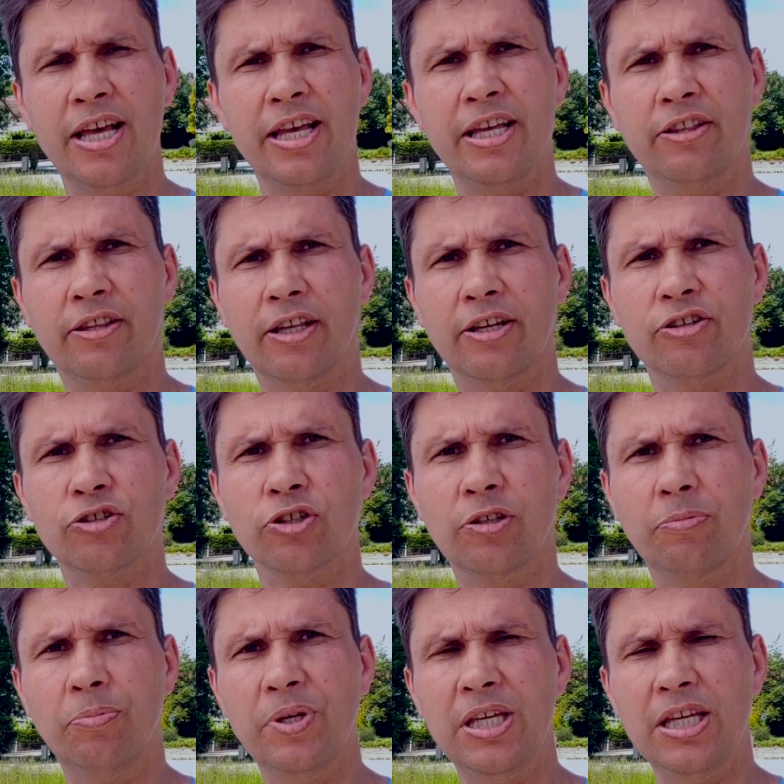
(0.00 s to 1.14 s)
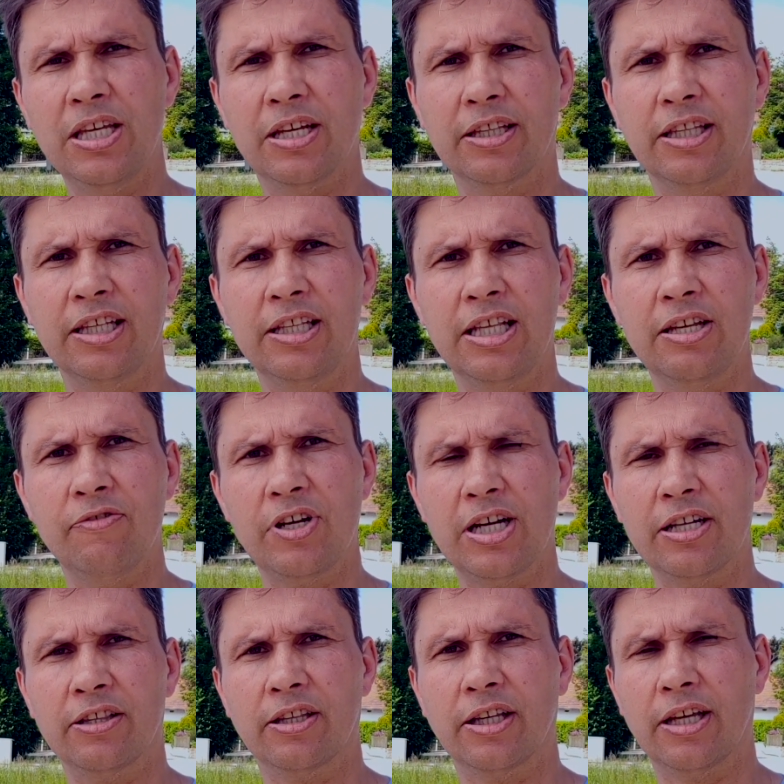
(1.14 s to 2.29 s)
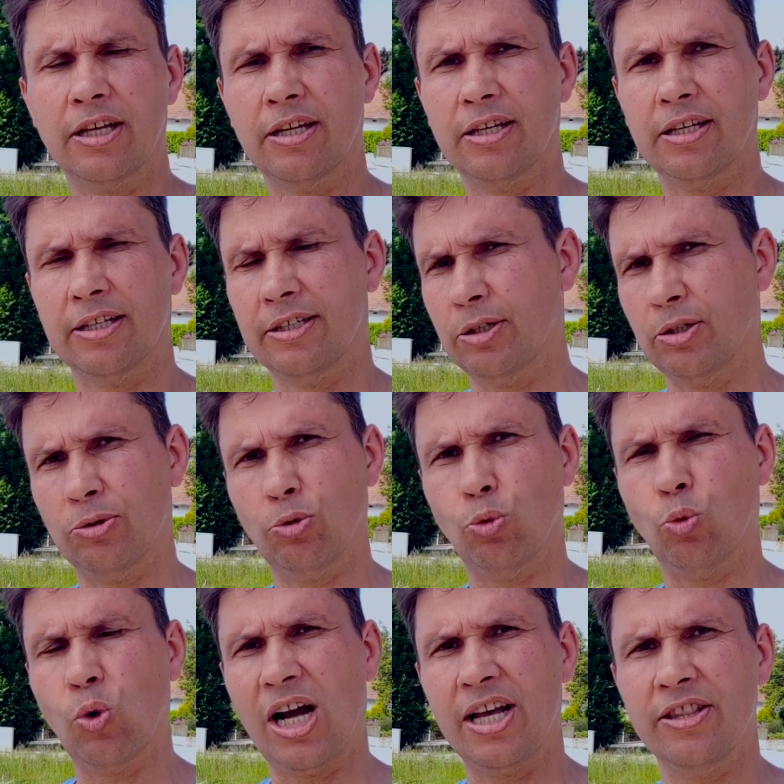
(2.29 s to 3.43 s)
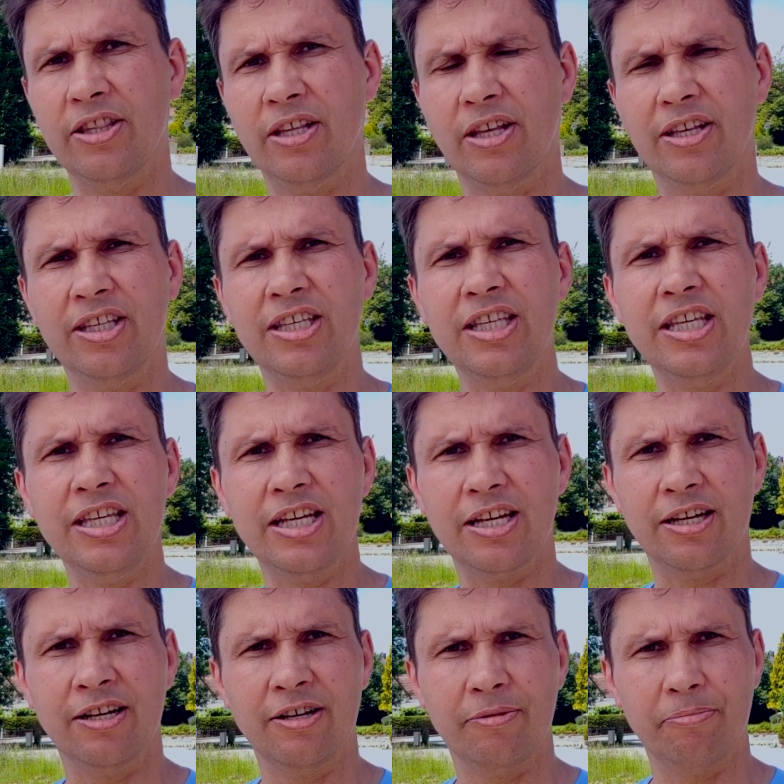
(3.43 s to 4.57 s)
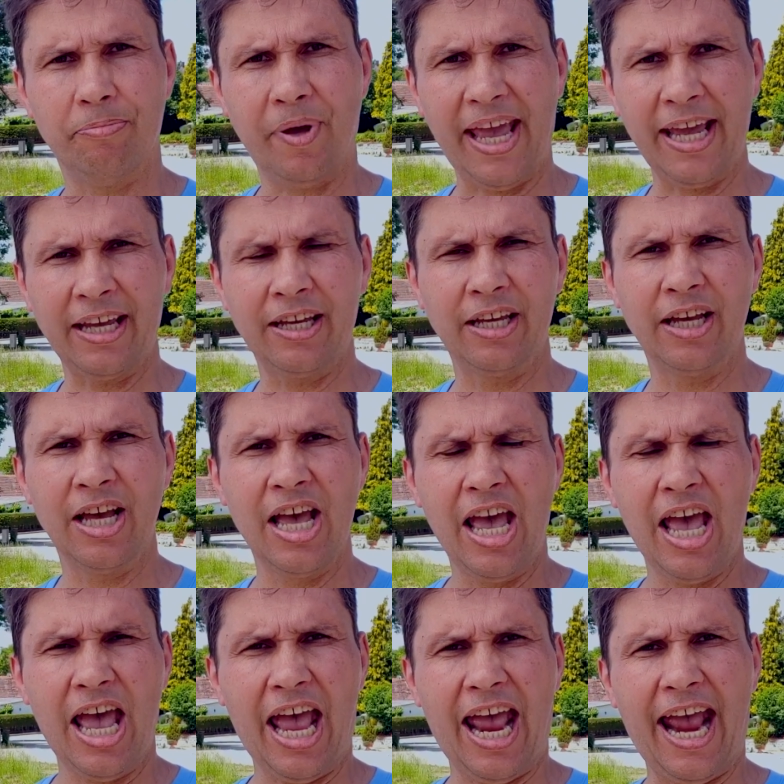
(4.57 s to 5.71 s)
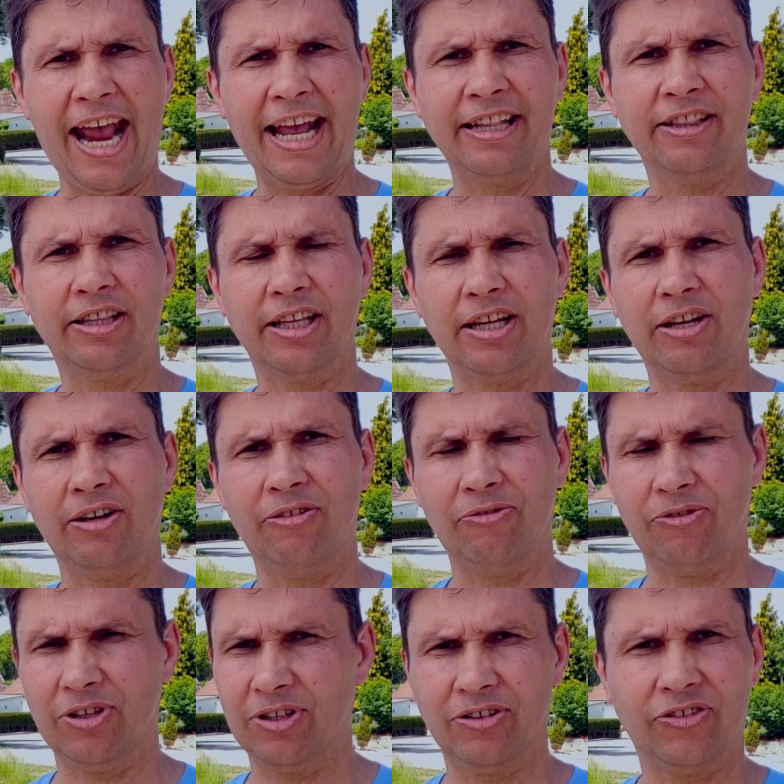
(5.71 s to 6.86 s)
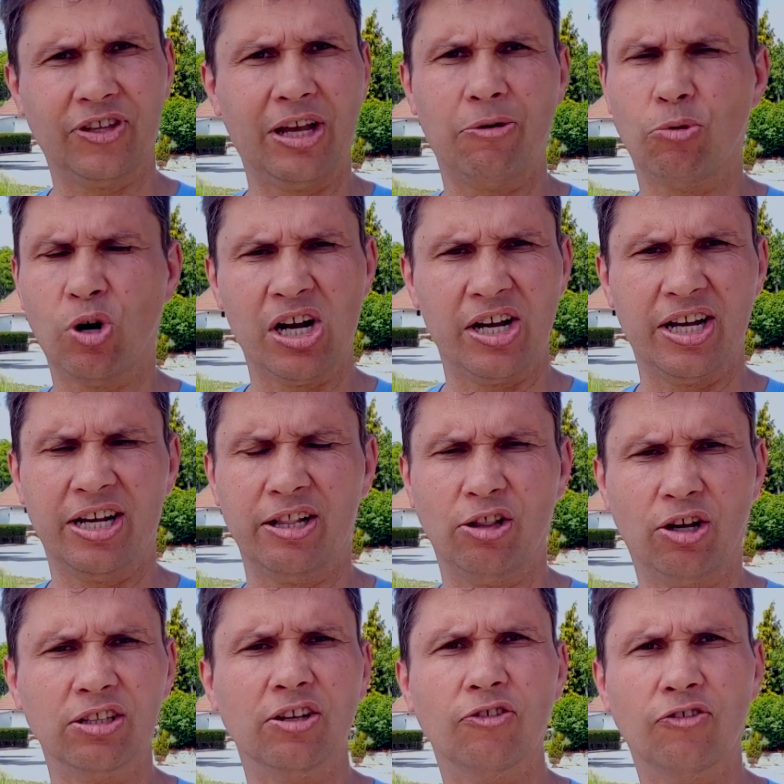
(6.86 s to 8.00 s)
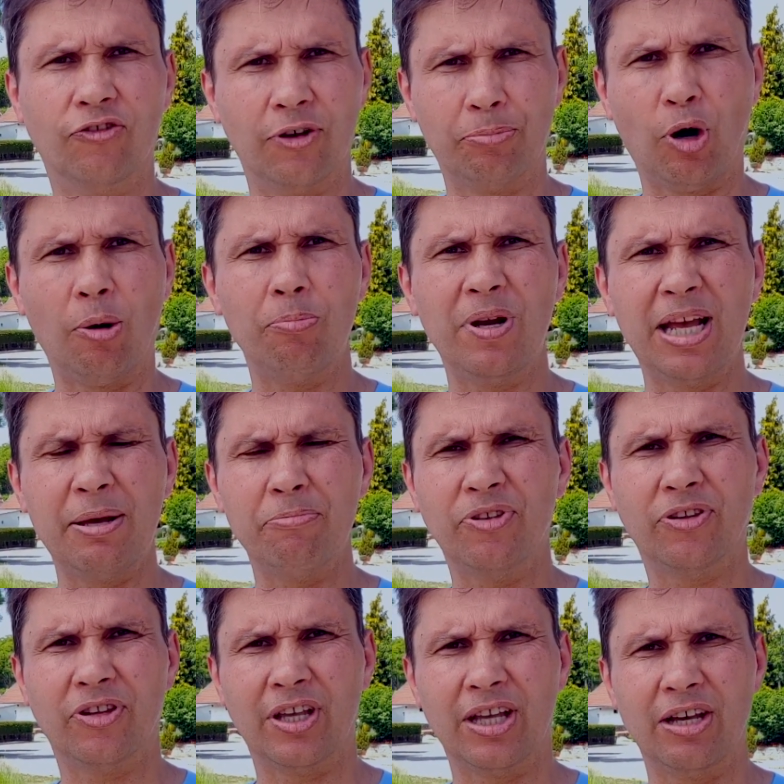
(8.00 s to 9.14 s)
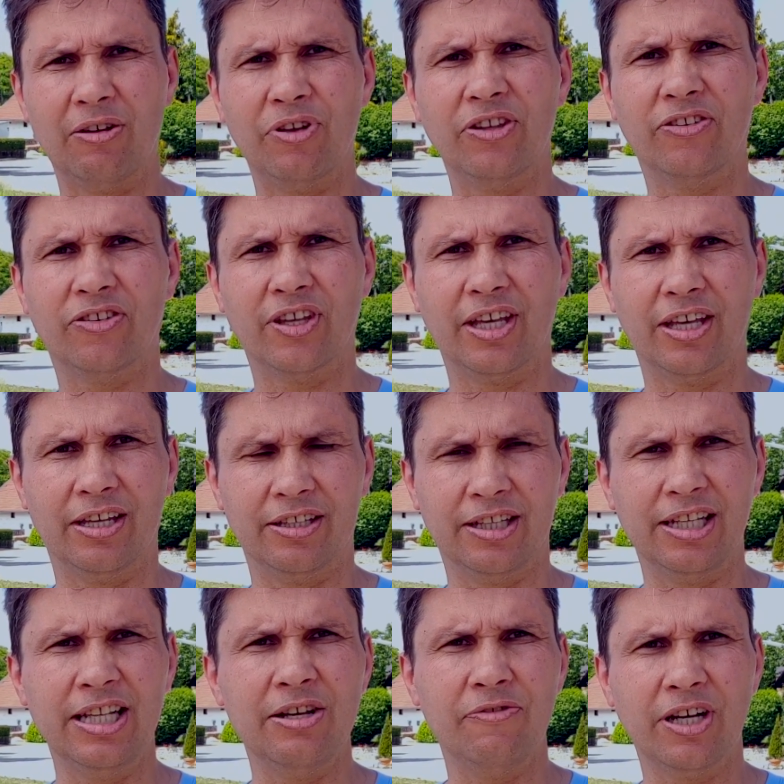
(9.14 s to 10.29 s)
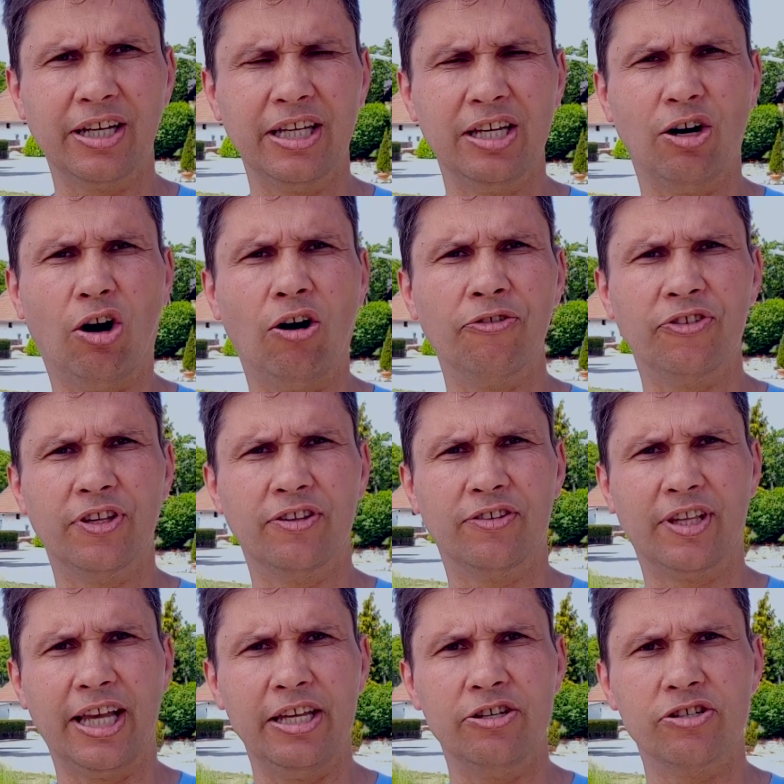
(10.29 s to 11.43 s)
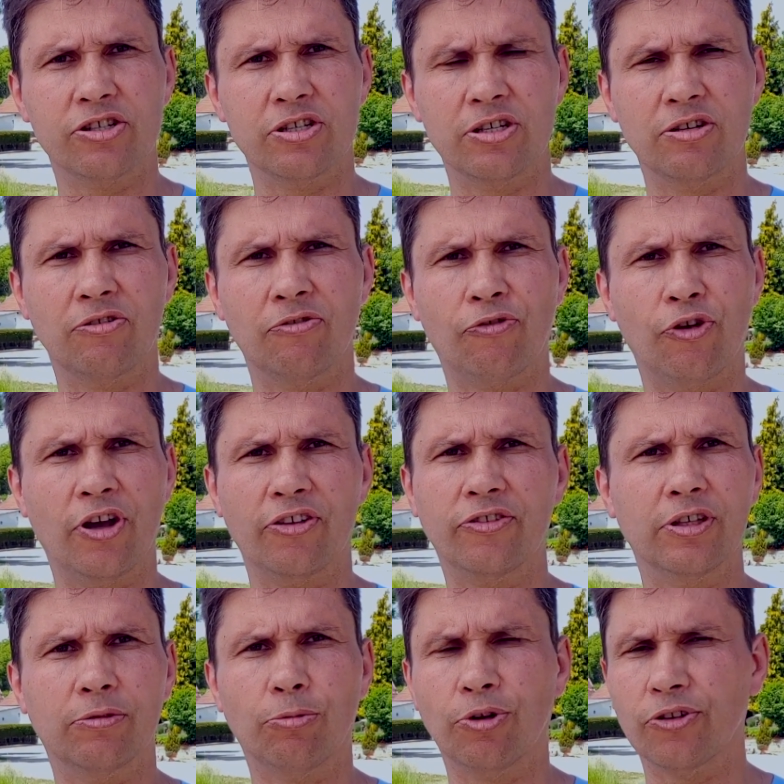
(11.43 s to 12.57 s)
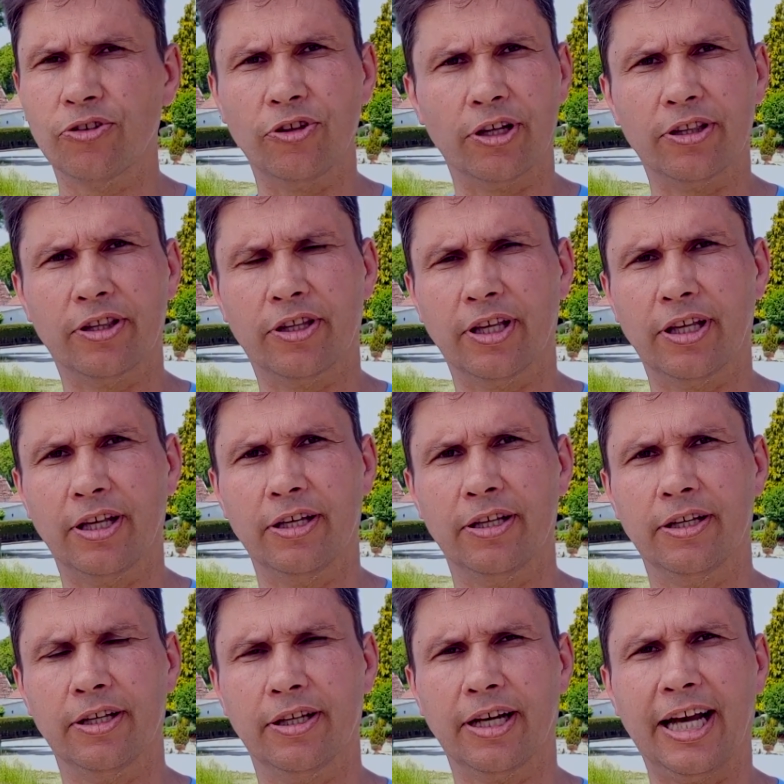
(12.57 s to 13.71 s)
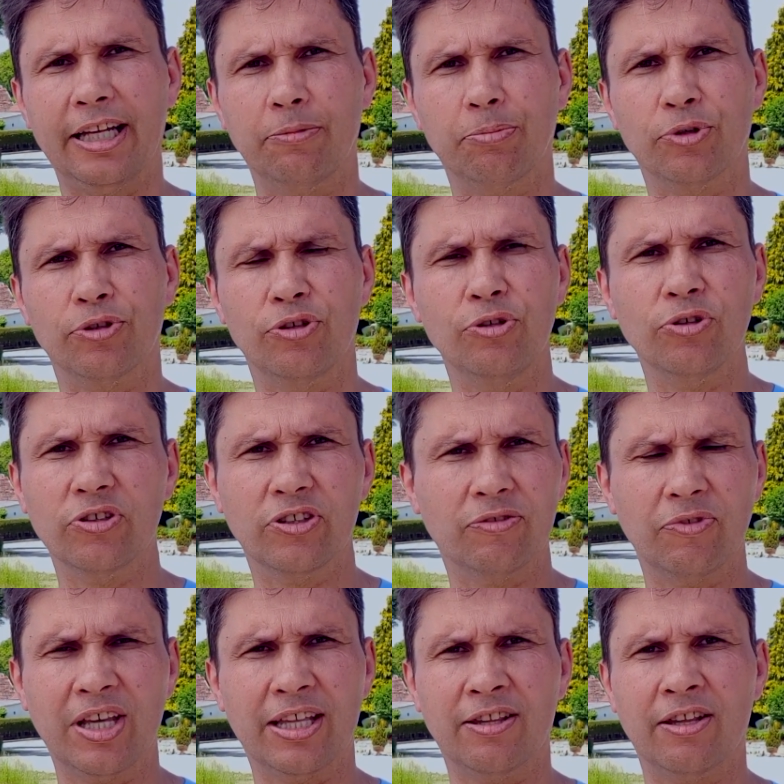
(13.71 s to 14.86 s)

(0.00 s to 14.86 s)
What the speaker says: It should be delivered 1 year back, and there were a lot of problems with the delivery of the station. First, it was not right produced. We had